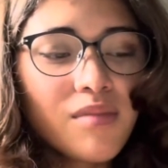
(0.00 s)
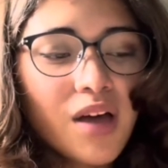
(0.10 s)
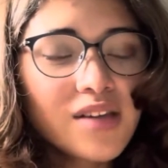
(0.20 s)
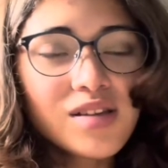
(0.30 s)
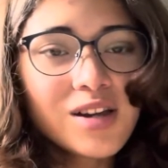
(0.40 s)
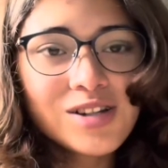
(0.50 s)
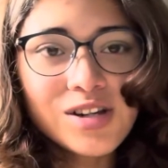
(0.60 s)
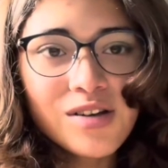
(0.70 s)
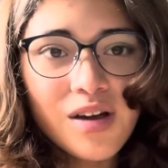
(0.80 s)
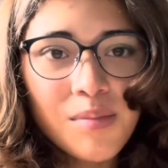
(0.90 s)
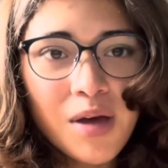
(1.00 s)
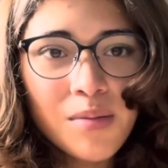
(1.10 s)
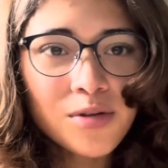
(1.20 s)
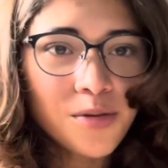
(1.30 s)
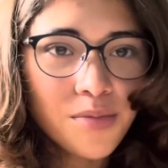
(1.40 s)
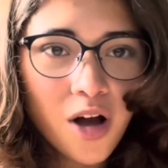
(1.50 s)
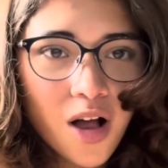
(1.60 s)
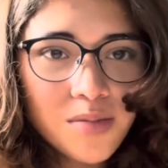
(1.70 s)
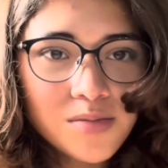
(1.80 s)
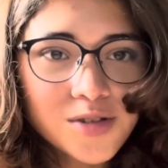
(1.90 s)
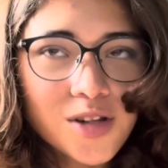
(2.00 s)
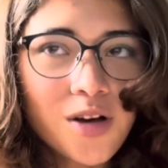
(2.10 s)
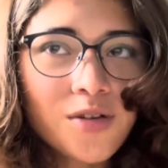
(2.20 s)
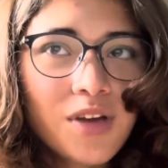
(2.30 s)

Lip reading: as an engineer, I'm able to problem solve